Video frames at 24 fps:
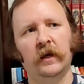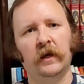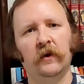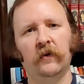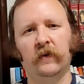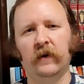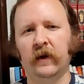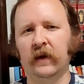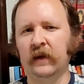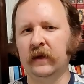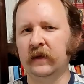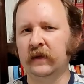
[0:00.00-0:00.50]
You
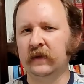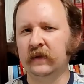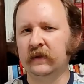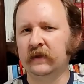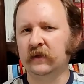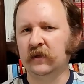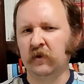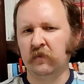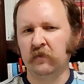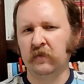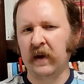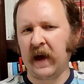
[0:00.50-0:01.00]
kind of get this
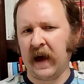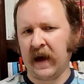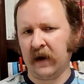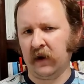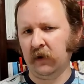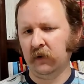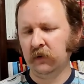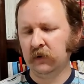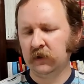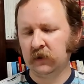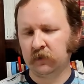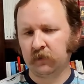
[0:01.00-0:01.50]

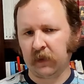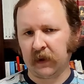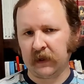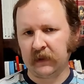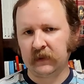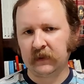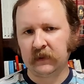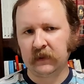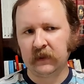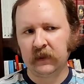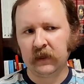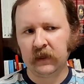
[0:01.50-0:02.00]
tobacco
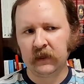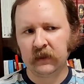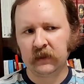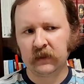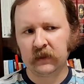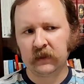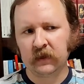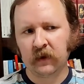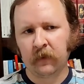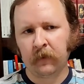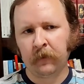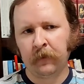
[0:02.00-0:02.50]

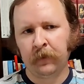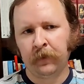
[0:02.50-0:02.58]
spiciness,